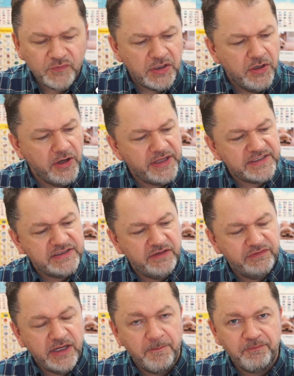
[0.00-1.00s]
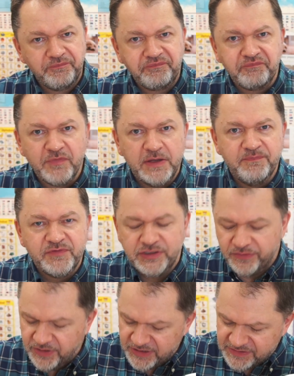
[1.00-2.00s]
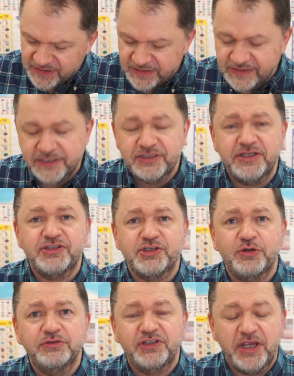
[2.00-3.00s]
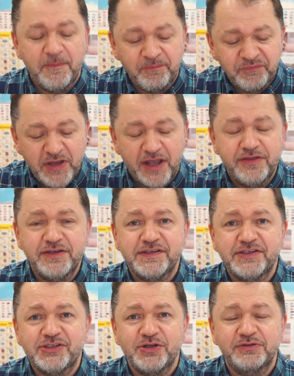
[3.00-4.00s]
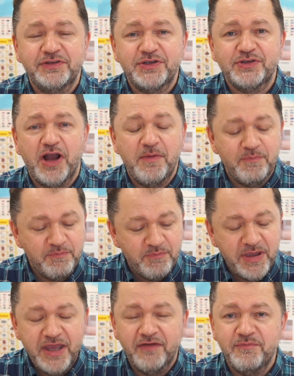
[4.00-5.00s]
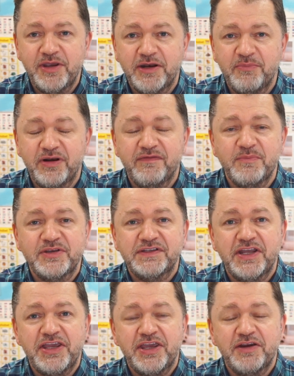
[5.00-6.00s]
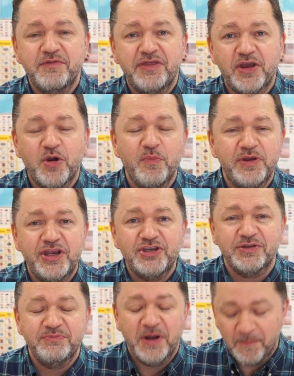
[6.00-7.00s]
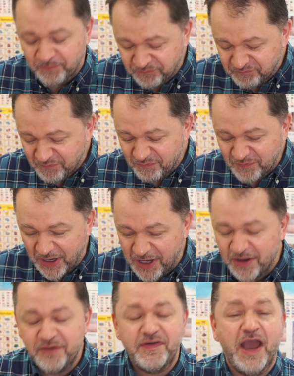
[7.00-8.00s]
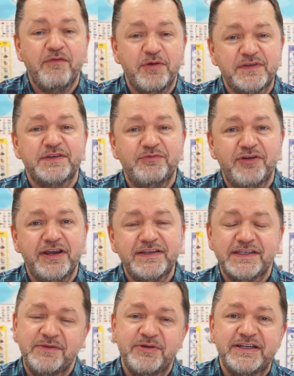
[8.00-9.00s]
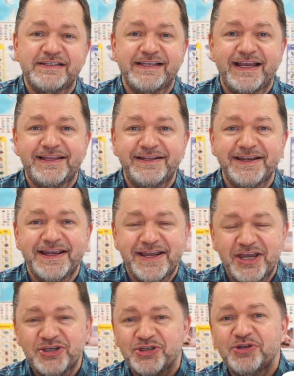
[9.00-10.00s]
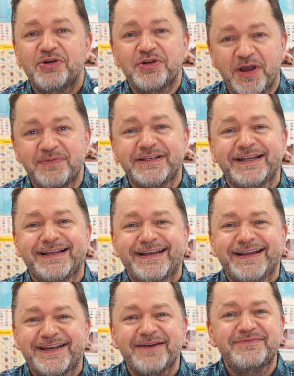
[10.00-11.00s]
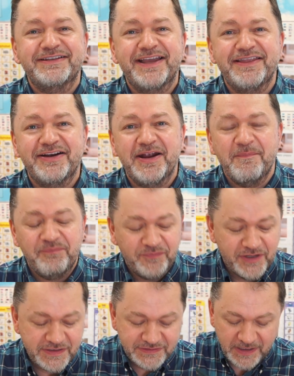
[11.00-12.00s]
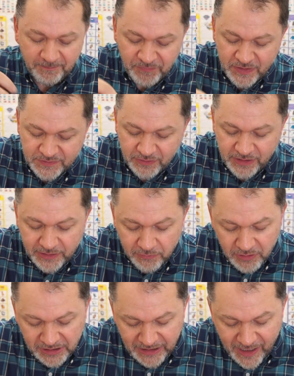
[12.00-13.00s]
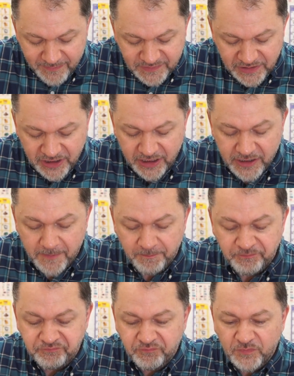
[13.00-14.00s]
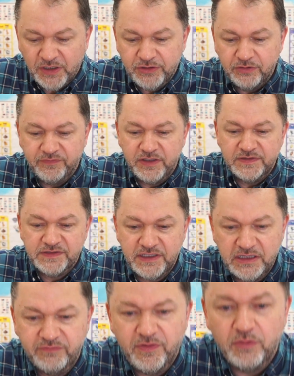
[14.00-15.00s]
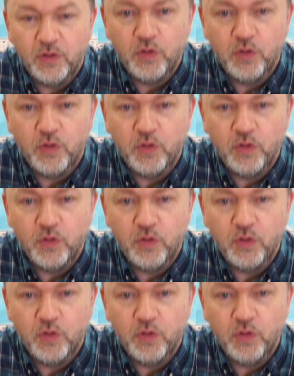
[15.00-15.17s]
Oh, that's lovely. So this is actually salty and this is salty. So I may have made a bit of a mistake here with the combination, but if you have it with some rice and a bit of salad, it should all come together nicely. So the little clams in here, don't know if you can see, they've all